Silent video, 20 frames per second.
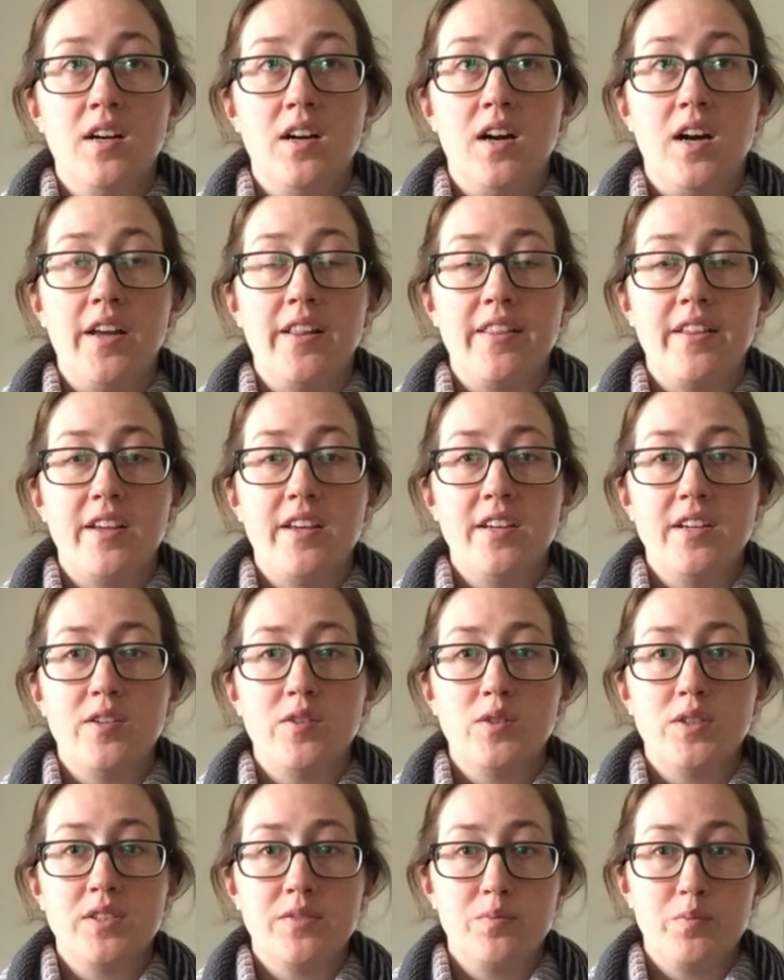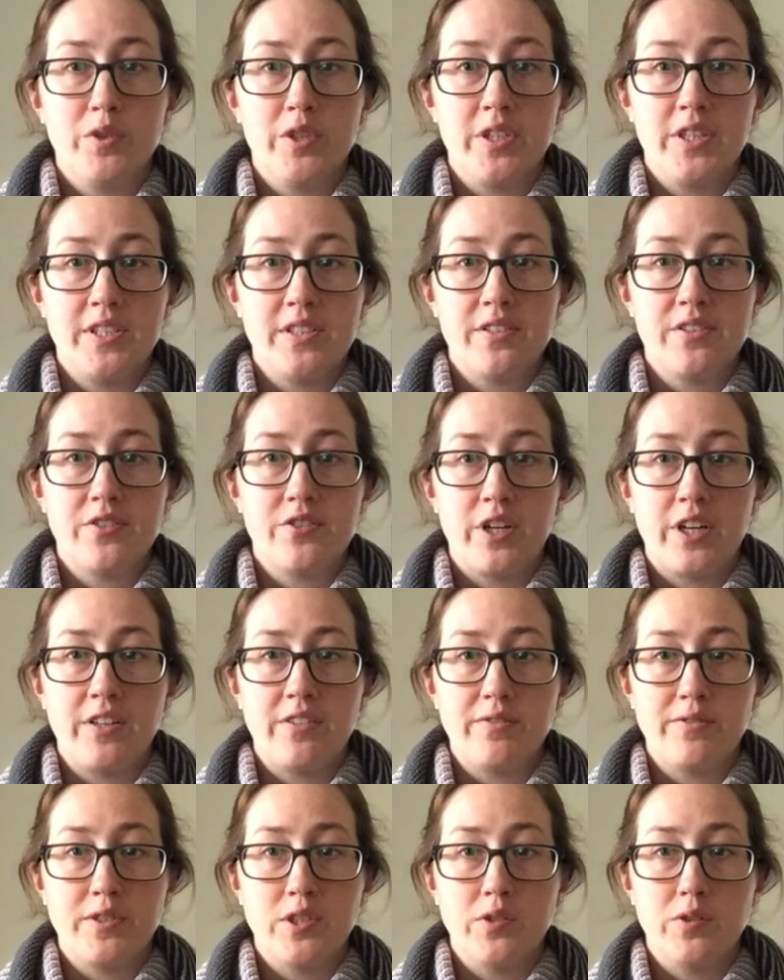I think it was pretty
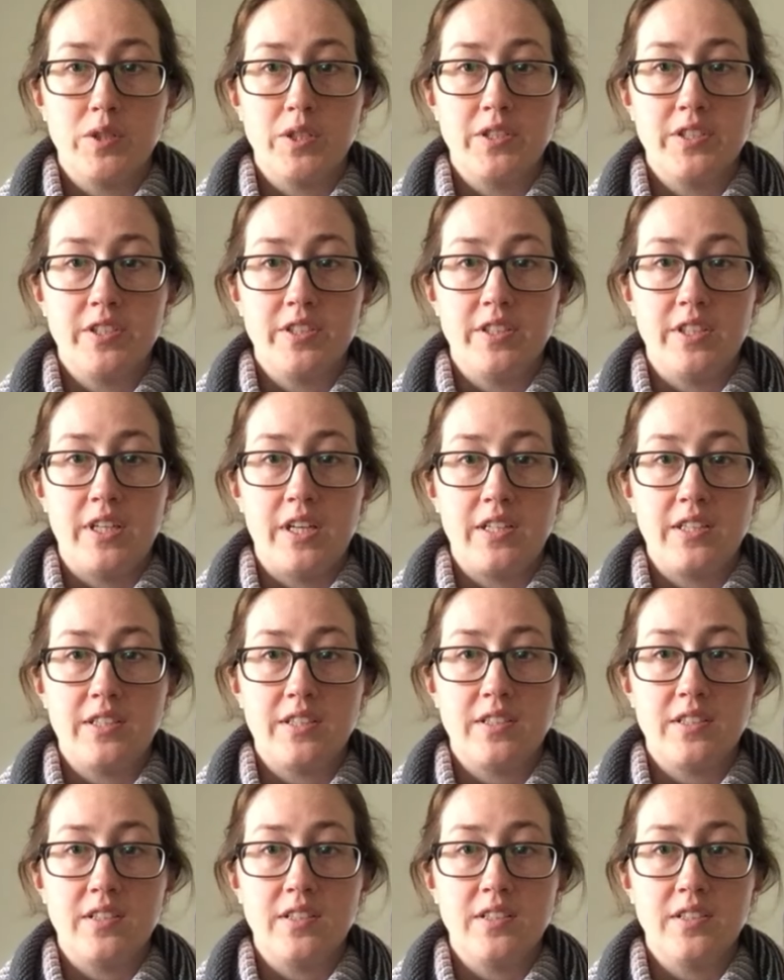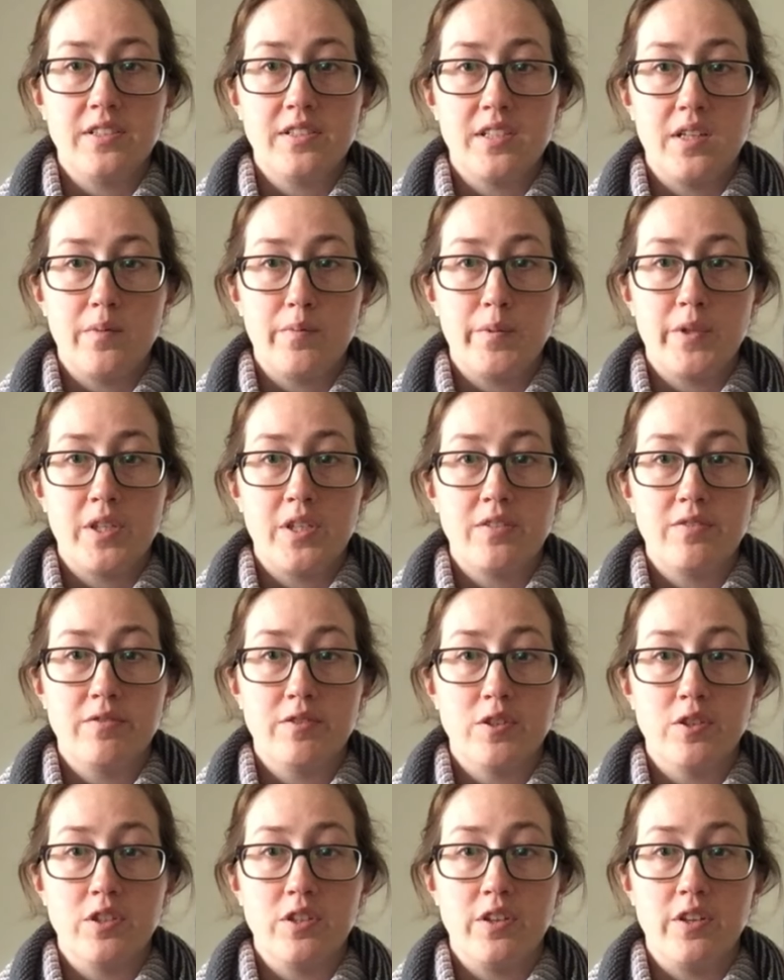straightforward to knit, except
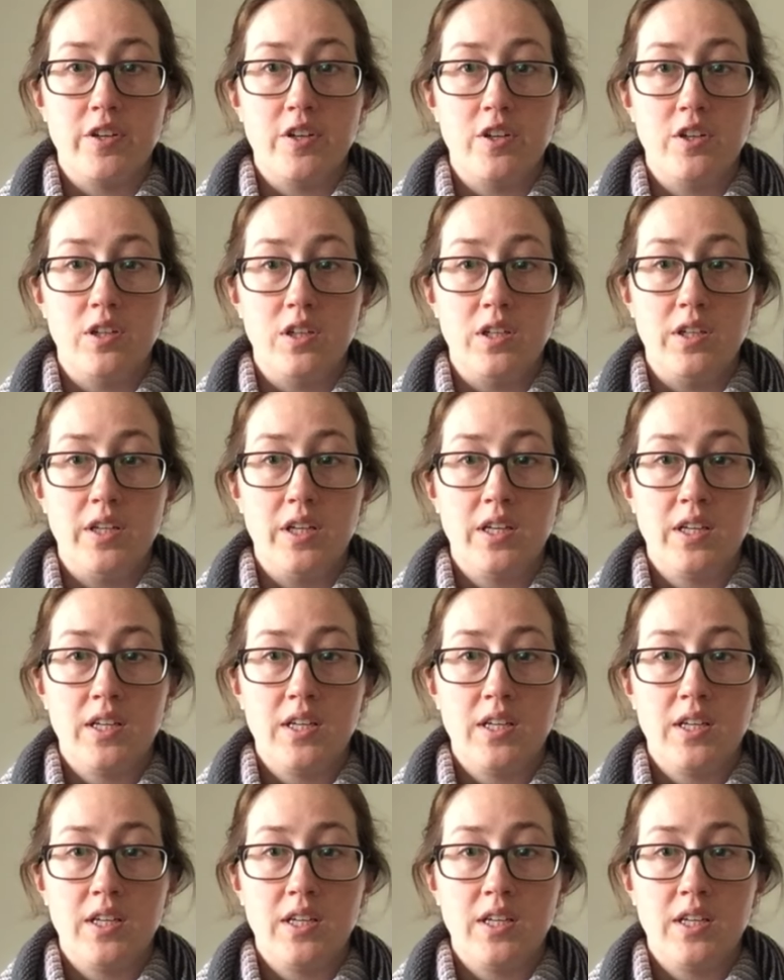for the hood.